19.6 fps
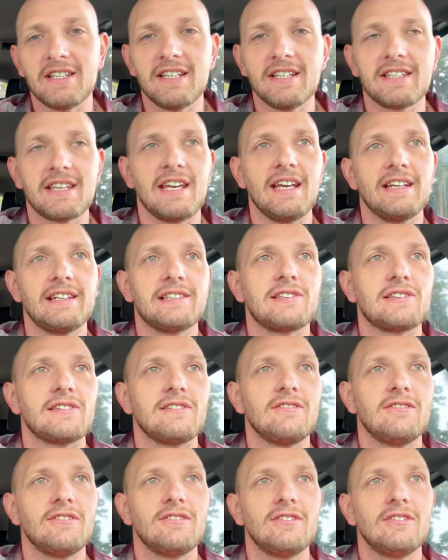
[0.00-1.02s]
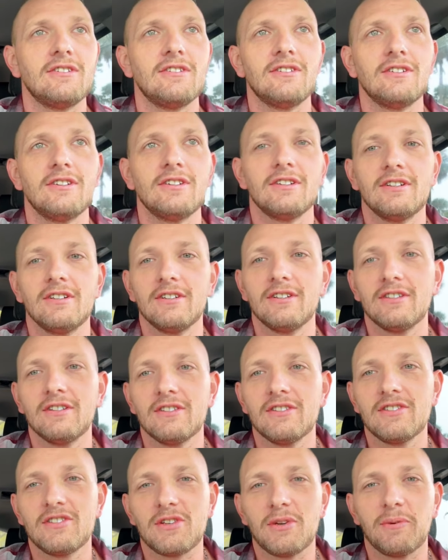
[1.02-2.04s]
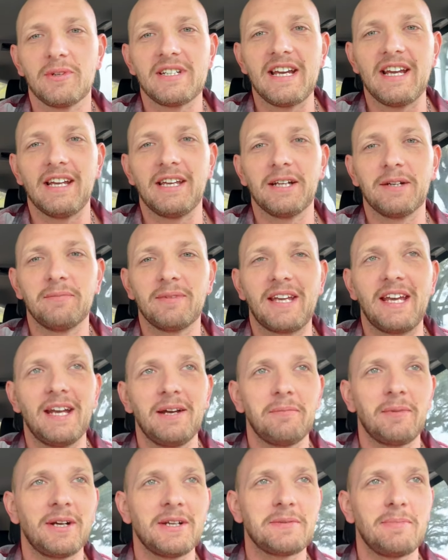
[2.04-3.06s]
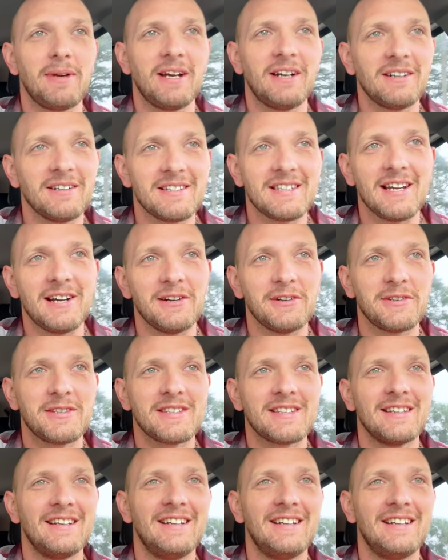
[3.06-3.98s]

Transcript: these kids. So yes, we're taking them to Cambrea's parents' house.